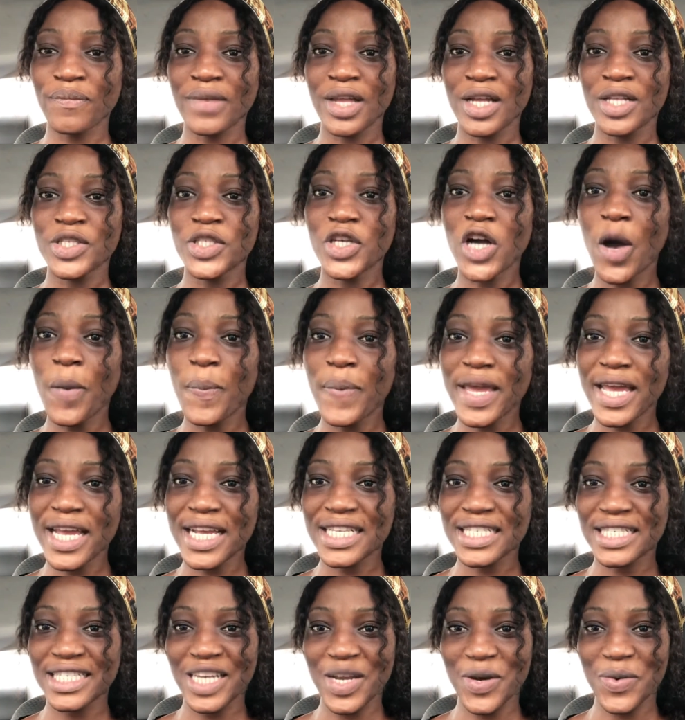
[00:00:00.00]
topics
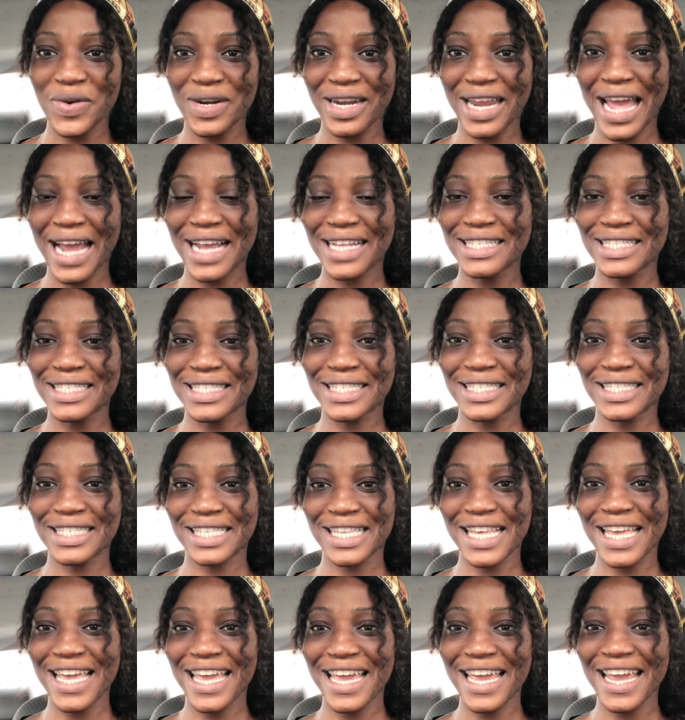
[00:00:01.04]
they would like to
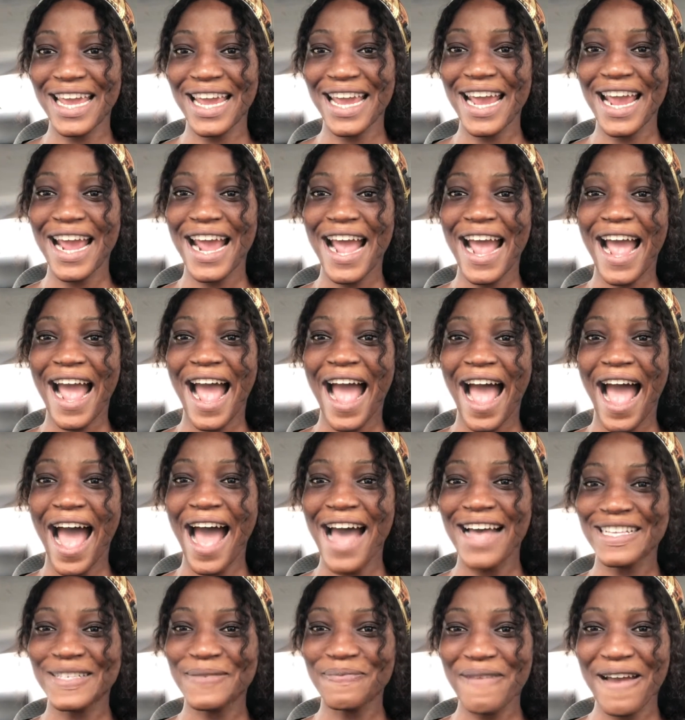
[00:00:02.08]
see
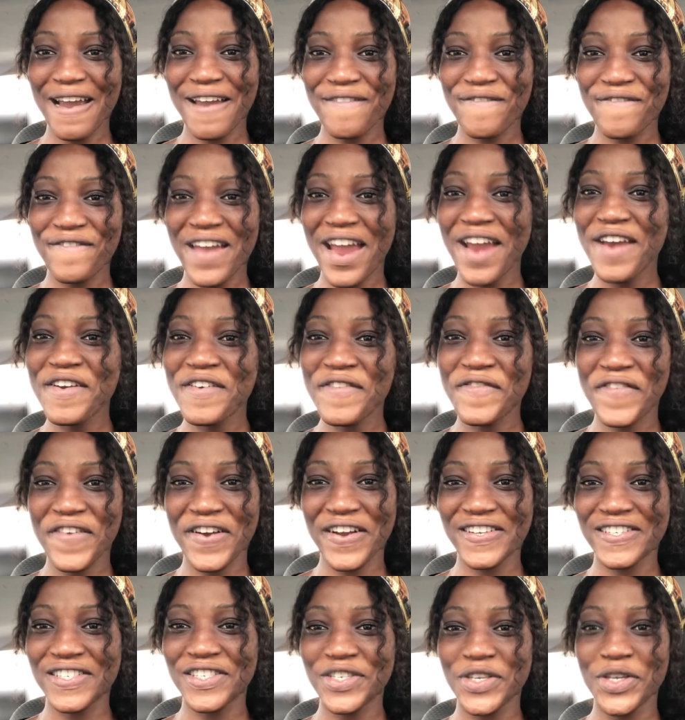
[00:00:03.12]
as my very
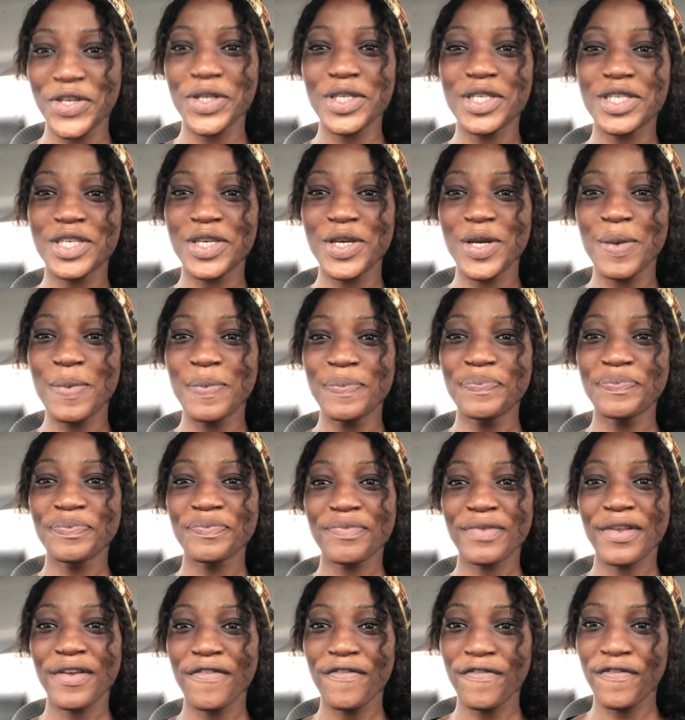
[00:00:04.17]
first YouTube
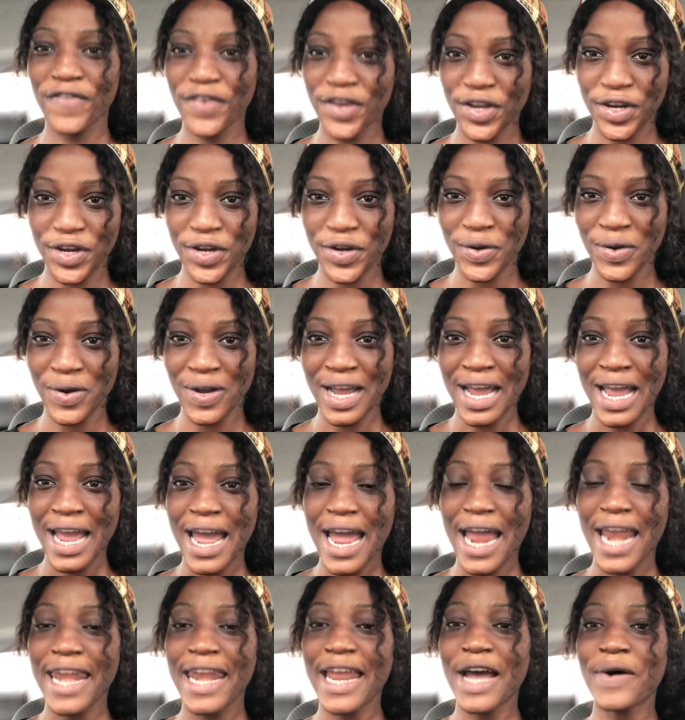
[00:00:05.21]
video,
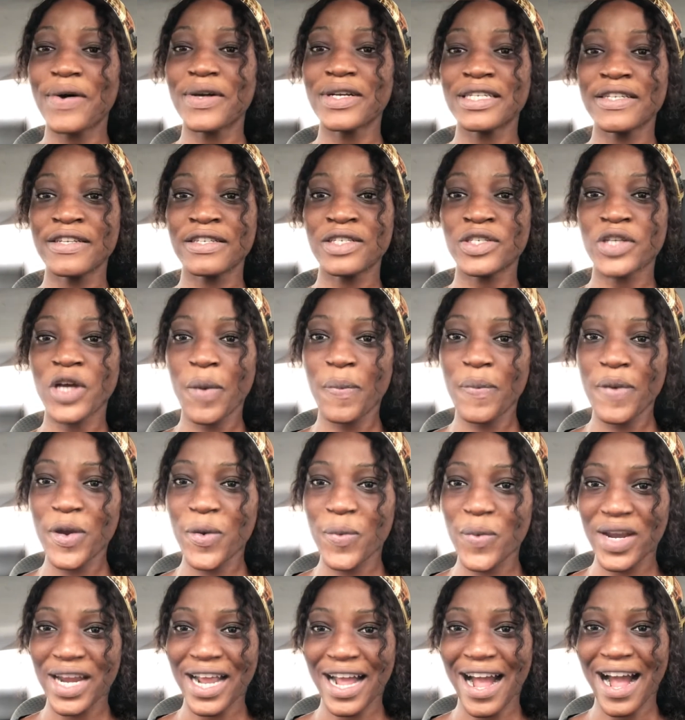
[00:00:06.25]
and now the topic
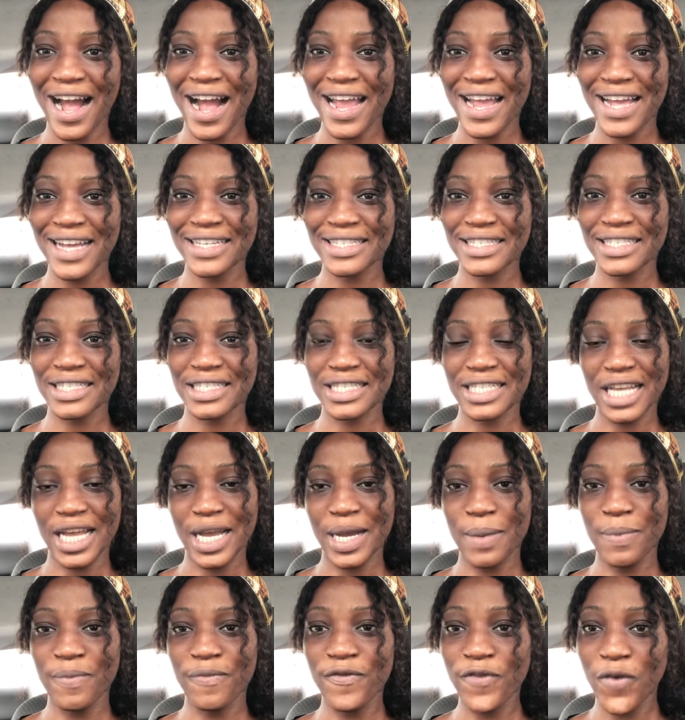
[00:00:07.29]
with the highest
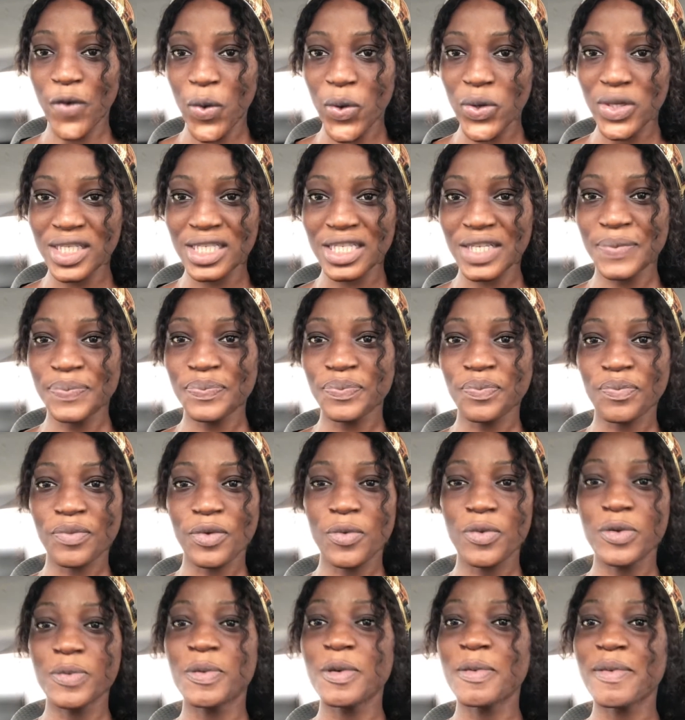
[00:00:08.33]
vote
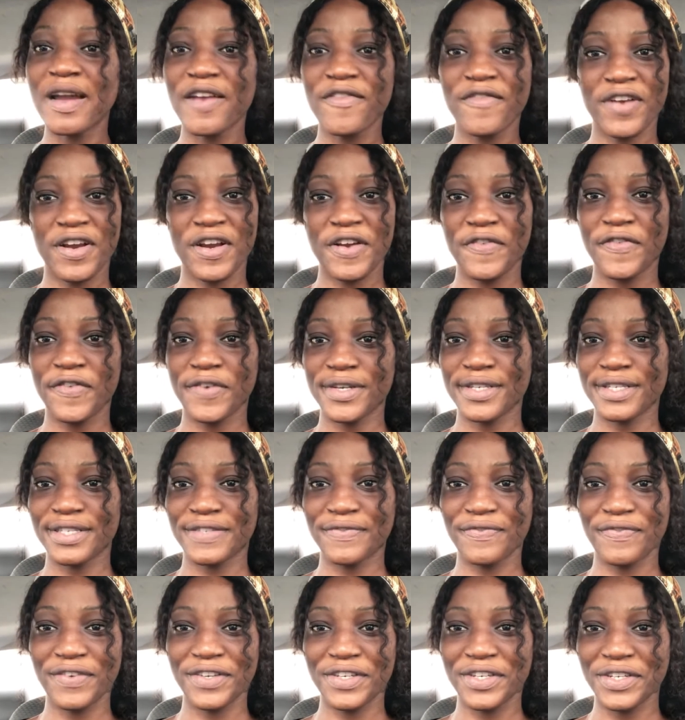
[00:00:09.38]
would be my very first
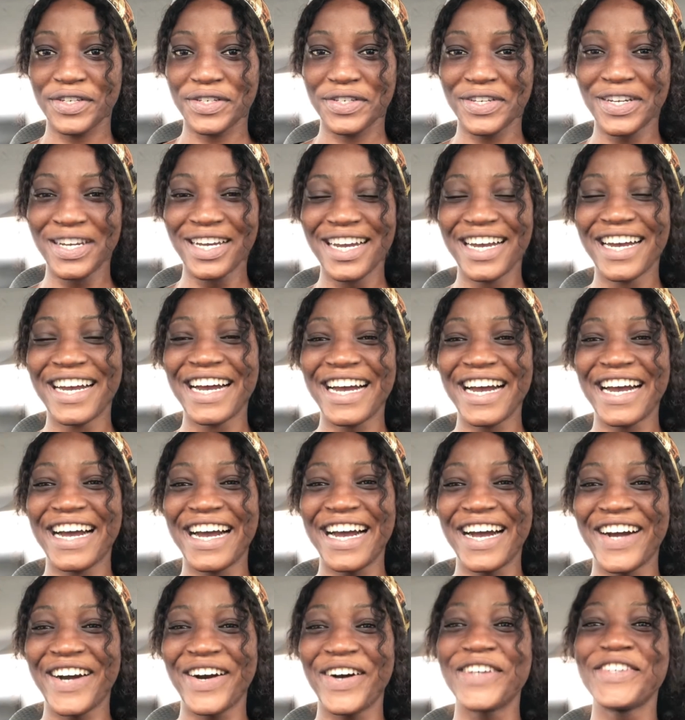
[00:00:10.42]
video
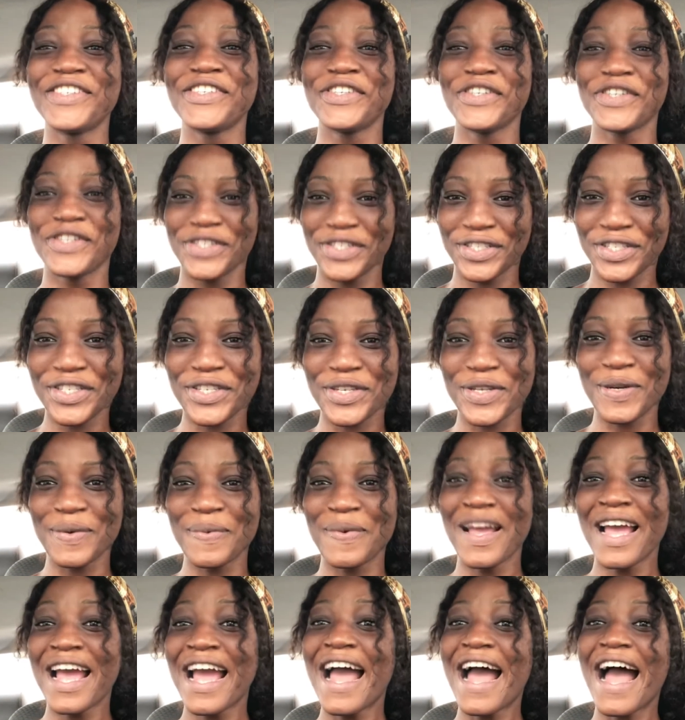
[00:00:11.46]
on YouTube.
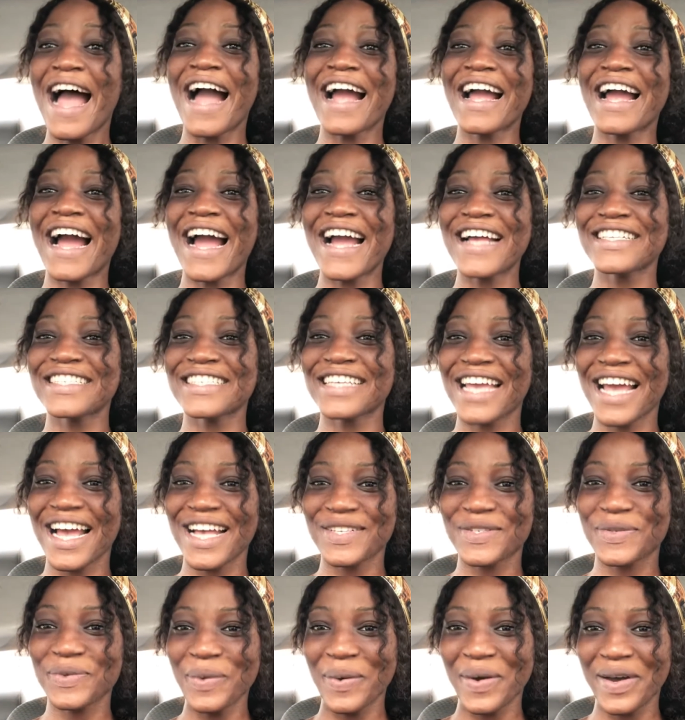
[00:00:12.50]
And guys,
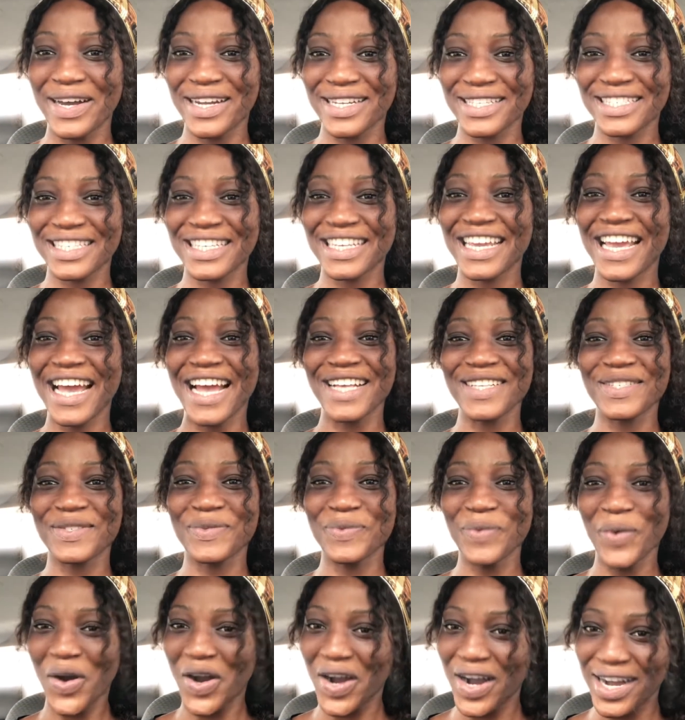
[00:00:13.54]
guess what,
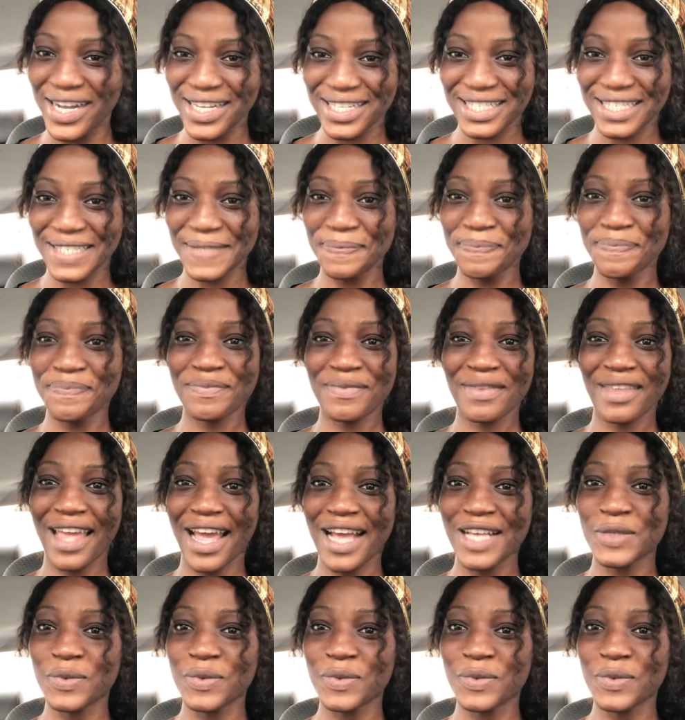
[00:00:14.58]
just